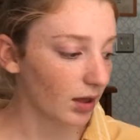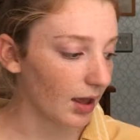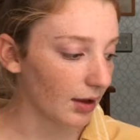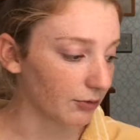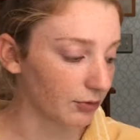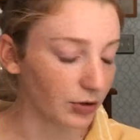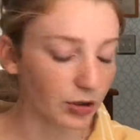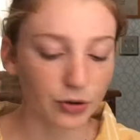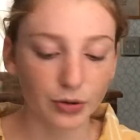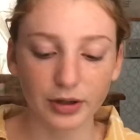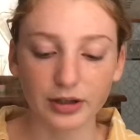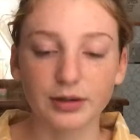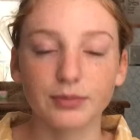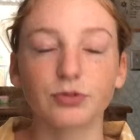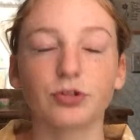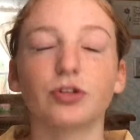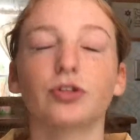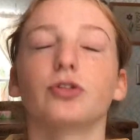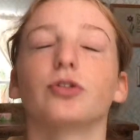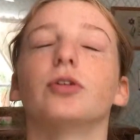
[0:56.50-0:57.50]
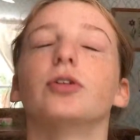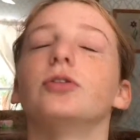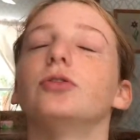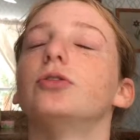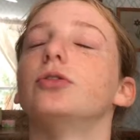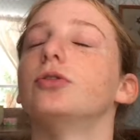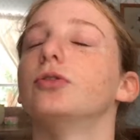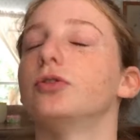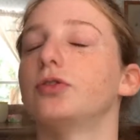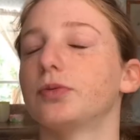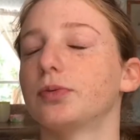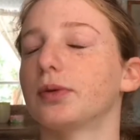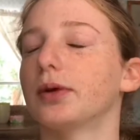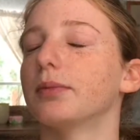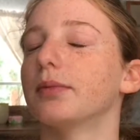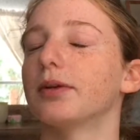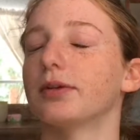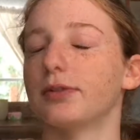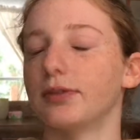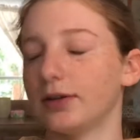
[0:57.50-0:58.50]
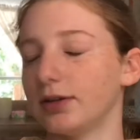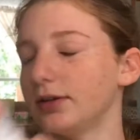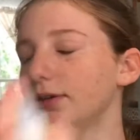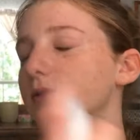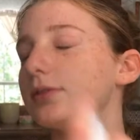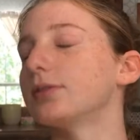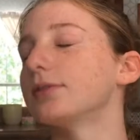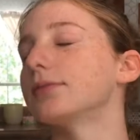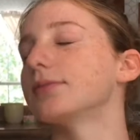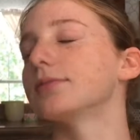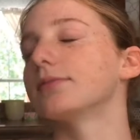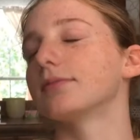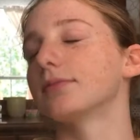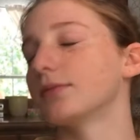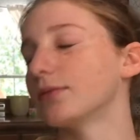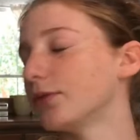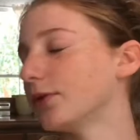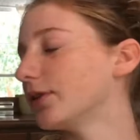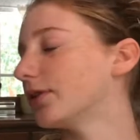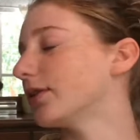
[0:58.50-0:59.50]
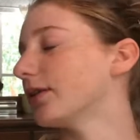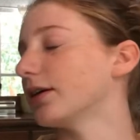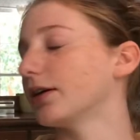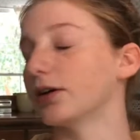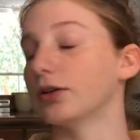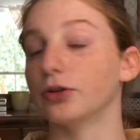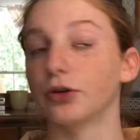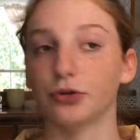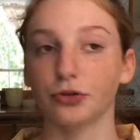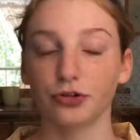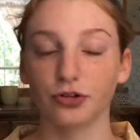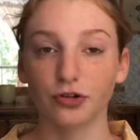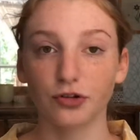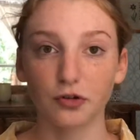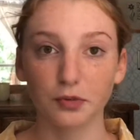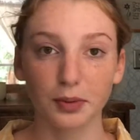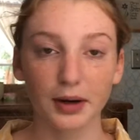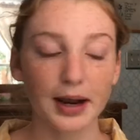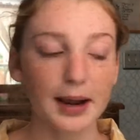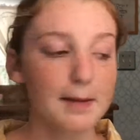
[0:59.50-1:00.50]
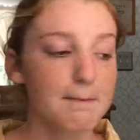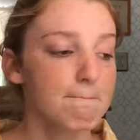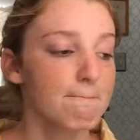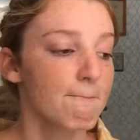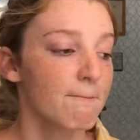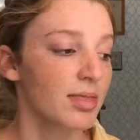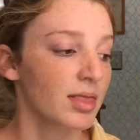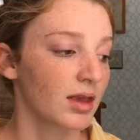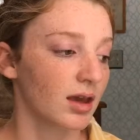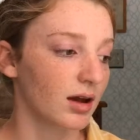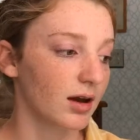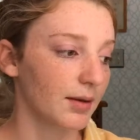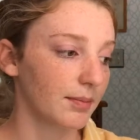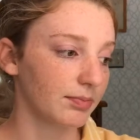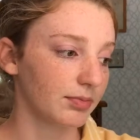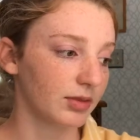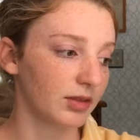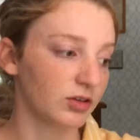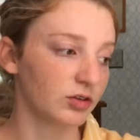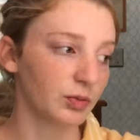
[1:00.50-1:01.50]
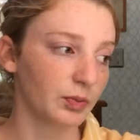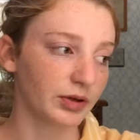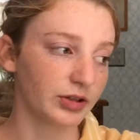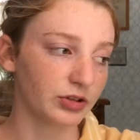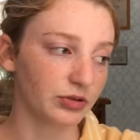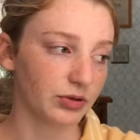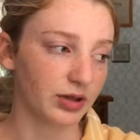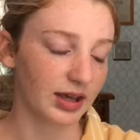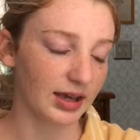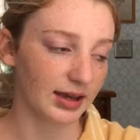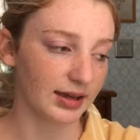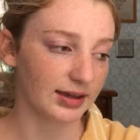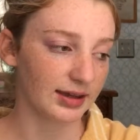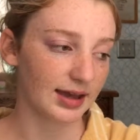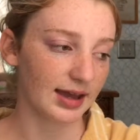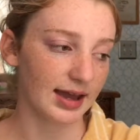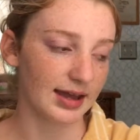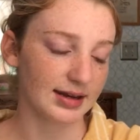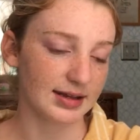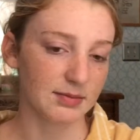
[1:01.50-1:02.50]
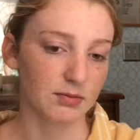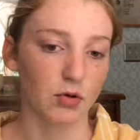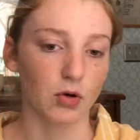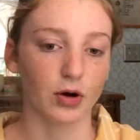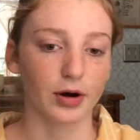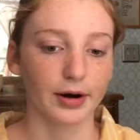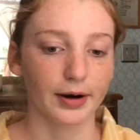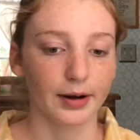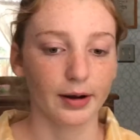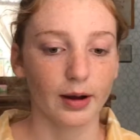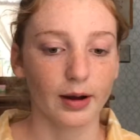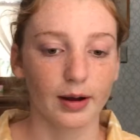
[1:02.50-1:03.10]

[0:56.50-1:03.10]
Real quick, I'm just going to spray my face with like a lotion spray. This one you can't get anymore.